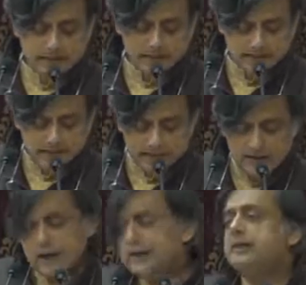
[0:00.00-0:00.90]
Any
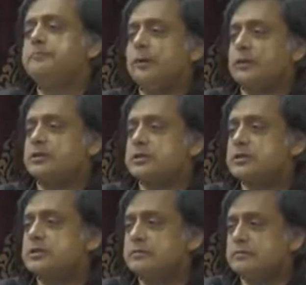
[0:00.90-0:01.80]
politician
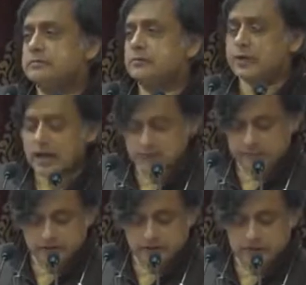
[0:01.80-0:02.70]
with aspirations
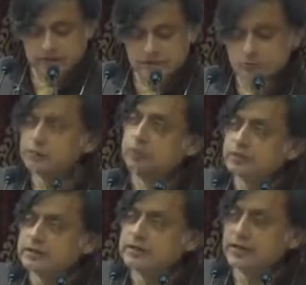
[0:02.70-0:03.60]
to rule India as
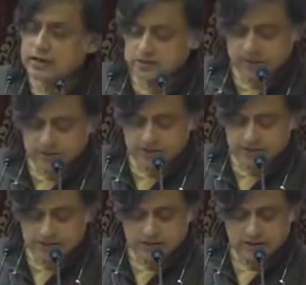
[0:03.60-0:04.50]
president
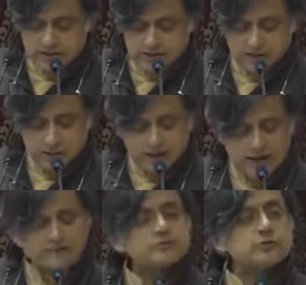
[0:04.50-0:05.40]
will have to
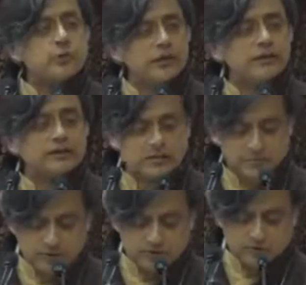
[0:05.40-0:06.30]
win the support of
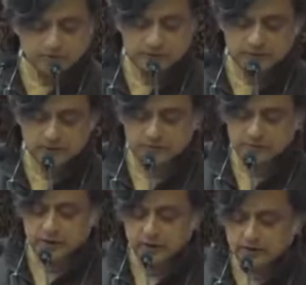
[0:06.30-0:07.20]
people beyond his
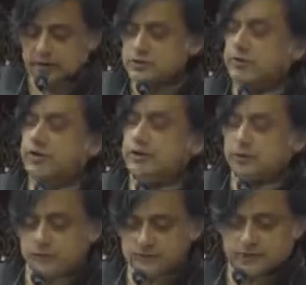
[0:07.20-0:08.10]
or her home
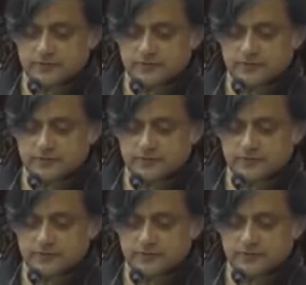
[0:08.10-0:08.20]
turf.